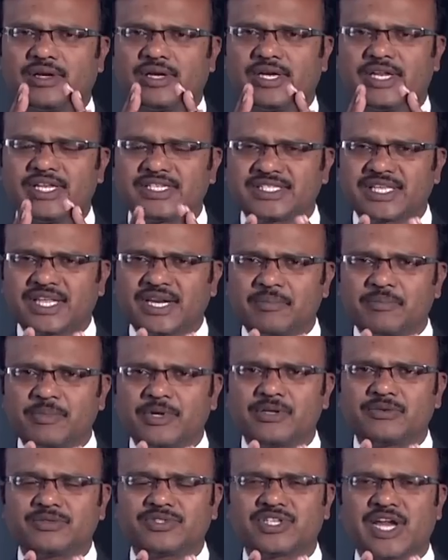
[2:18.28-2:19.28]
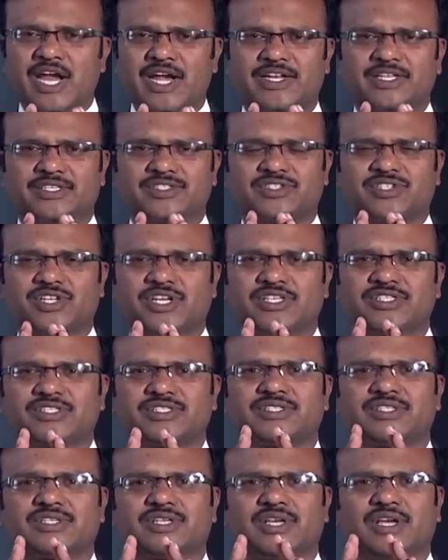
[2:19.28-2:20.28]
descriptive
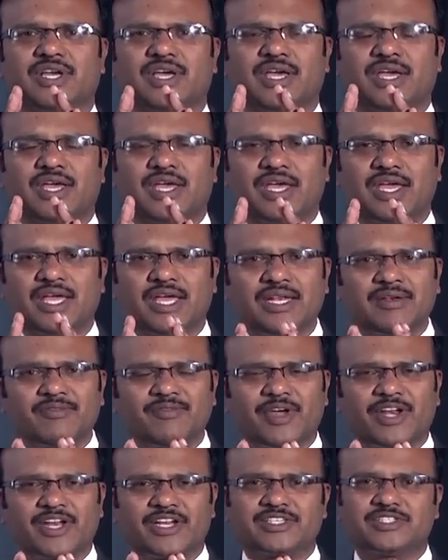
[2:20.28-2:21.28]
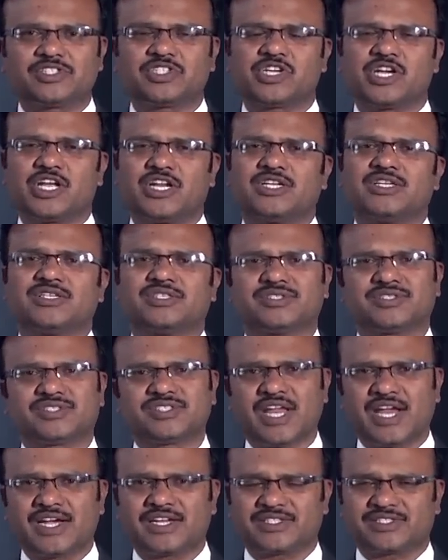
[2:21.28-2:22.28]
statistics, inferential
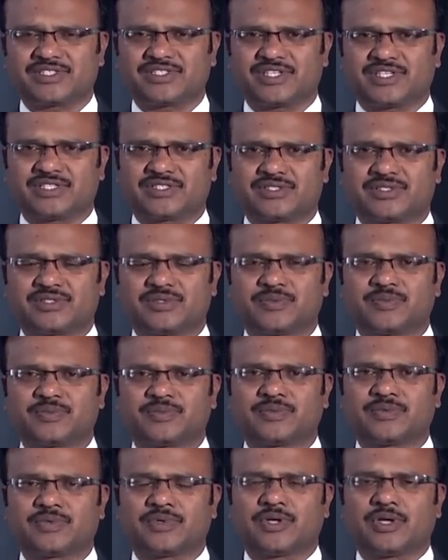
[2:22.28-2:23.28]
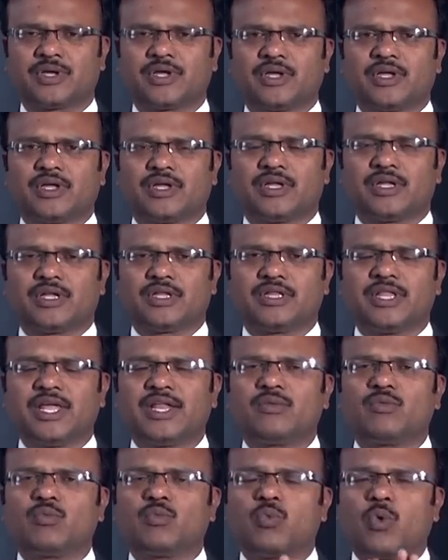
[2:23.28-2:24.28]
statistics.
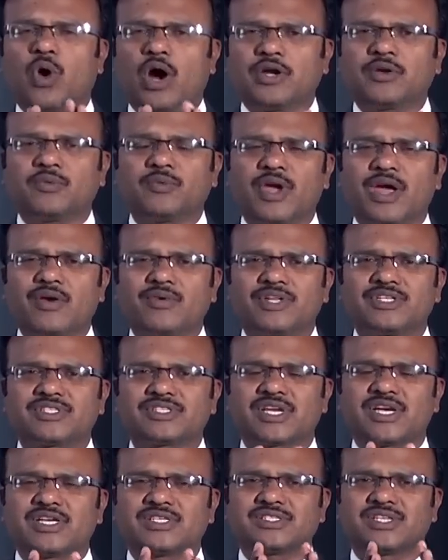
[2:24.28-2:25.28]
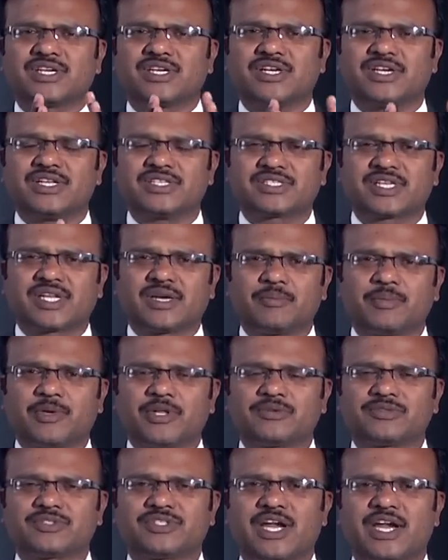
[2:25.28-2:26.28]
Then what we have discussed in
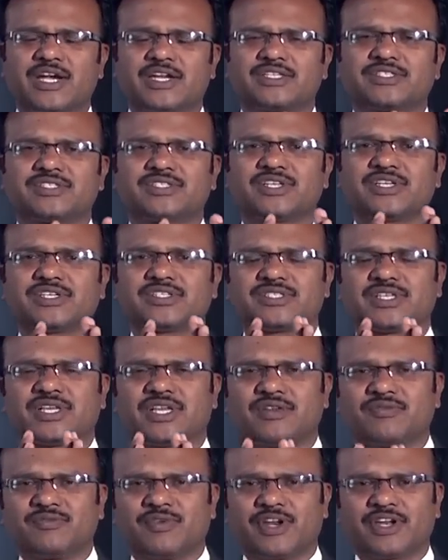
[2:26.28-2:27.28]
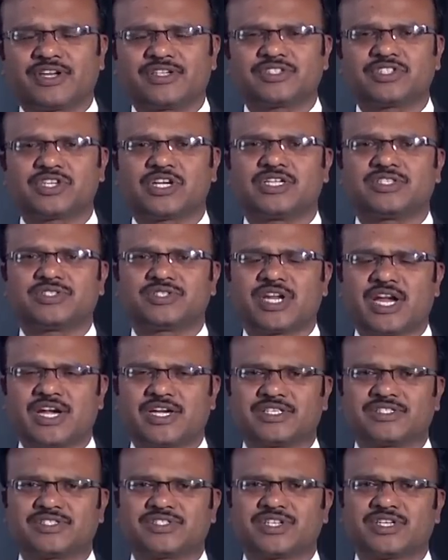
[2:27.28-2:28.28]
descriptive statistics, inferential
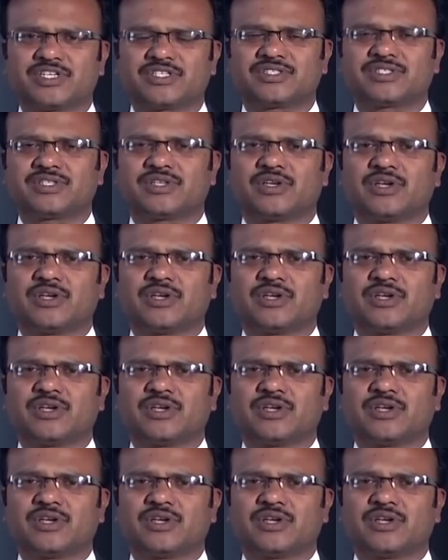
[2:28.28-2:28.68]
statistics,